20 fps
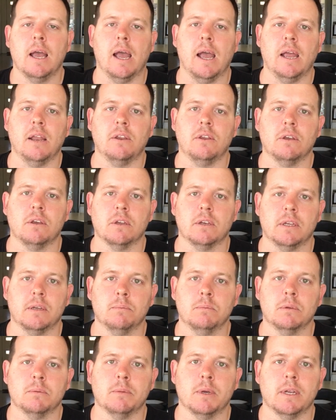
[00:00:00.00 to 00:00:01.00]
and you can
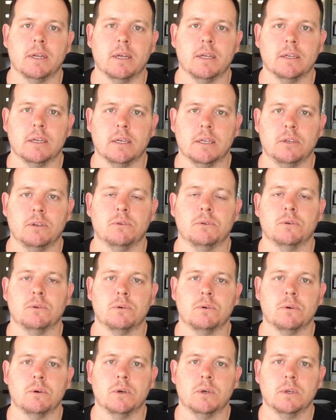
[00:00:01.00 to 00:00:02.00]
implement it in
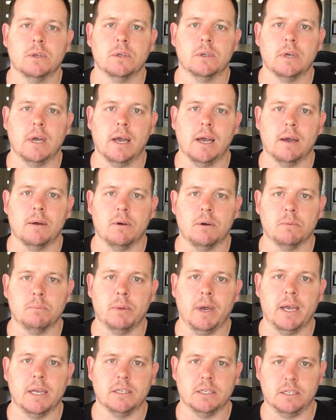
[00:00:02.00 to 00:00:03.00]
your
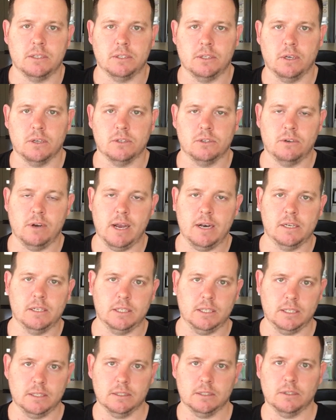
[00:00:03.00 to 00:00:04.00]
on-page SEO
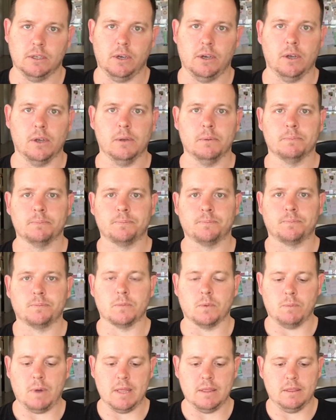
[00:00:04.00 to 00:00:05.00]
strategy. So
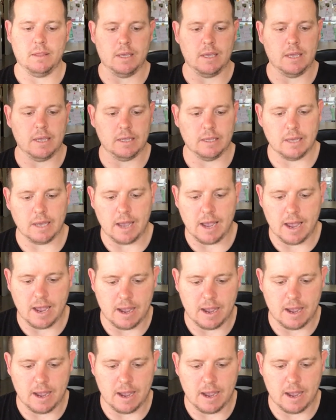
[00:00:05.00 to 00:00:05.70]
one thing,